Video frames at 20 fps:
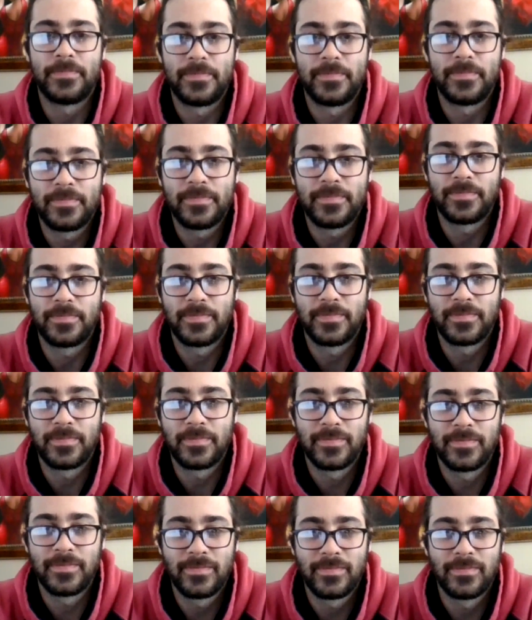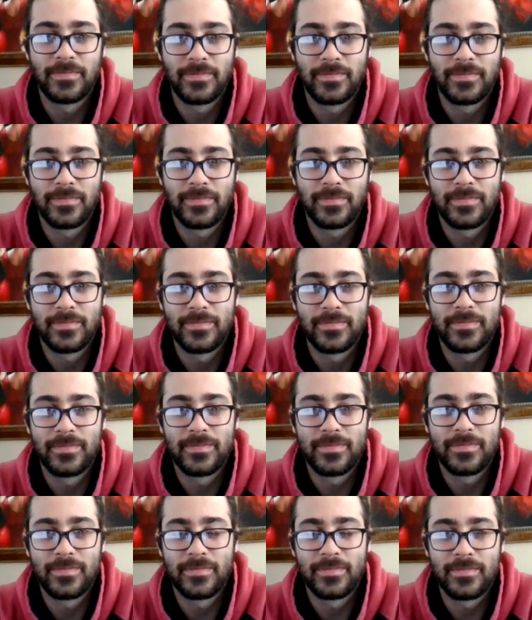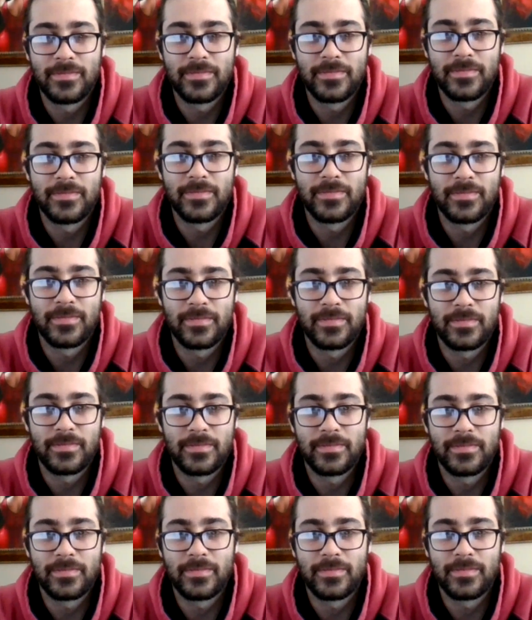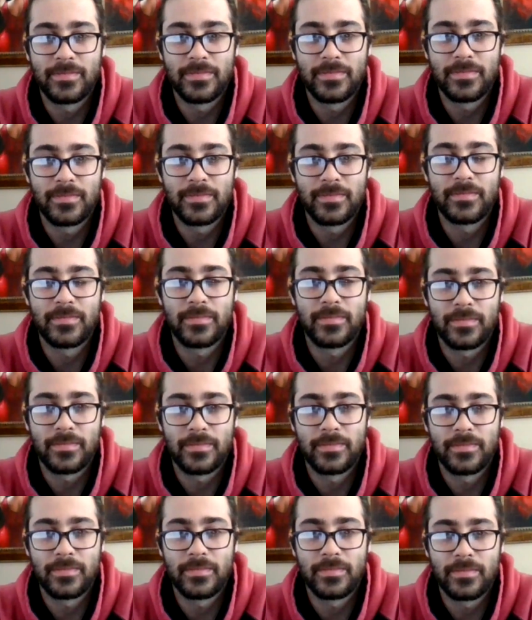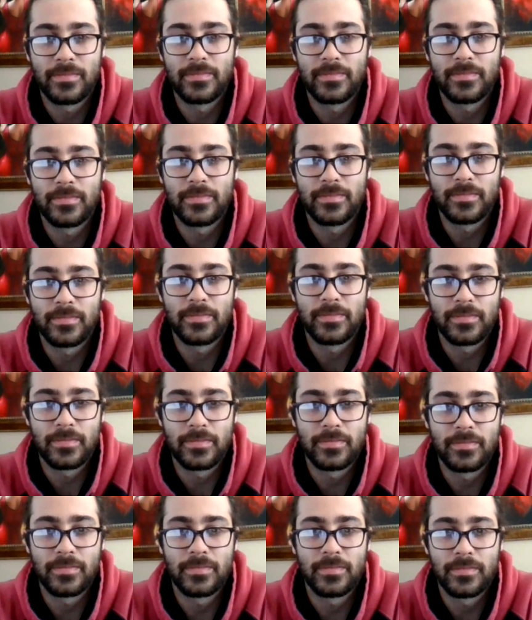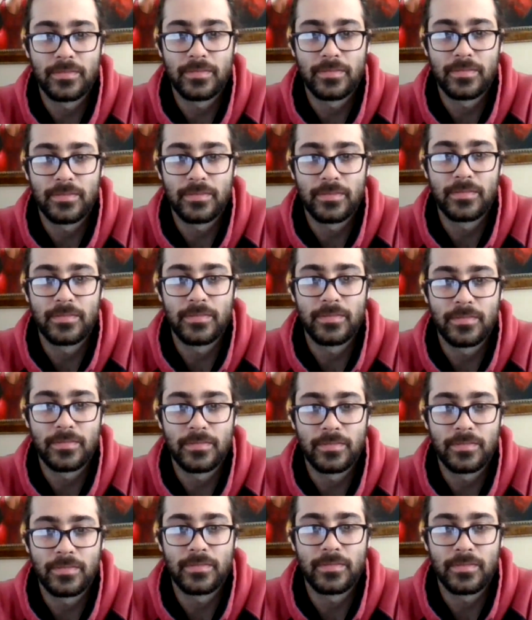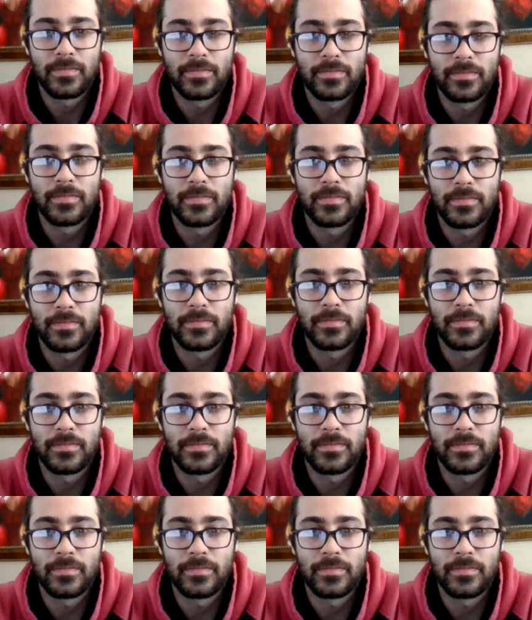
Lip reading: (silent)